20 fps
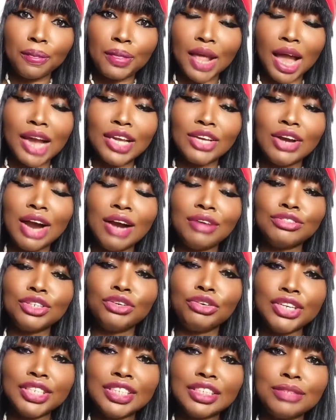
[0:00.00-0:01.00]
And you have
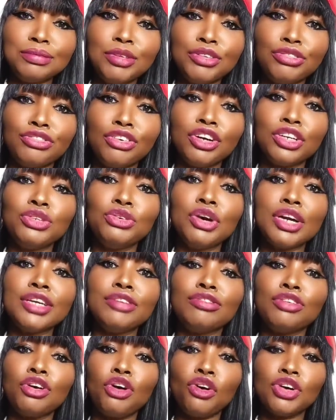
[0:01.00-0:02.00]
to read it before you
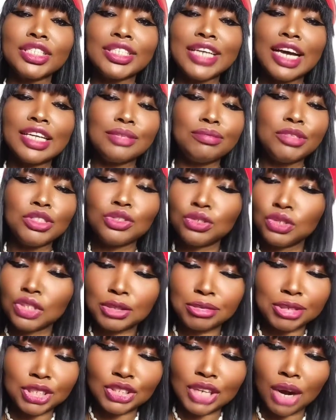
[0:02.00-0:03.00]
even contact me to do
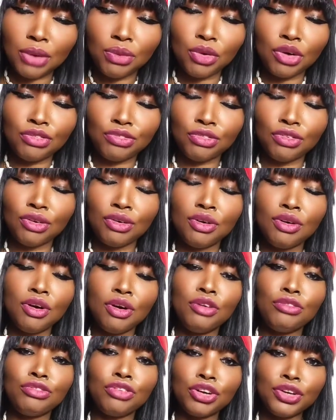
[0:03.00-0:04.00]
spiritual work
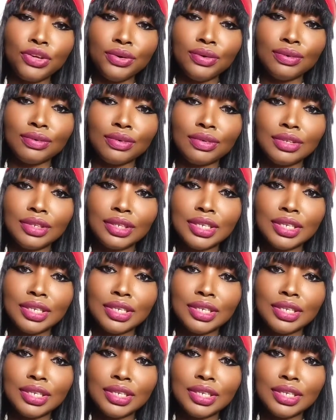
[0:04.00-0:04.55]
for you.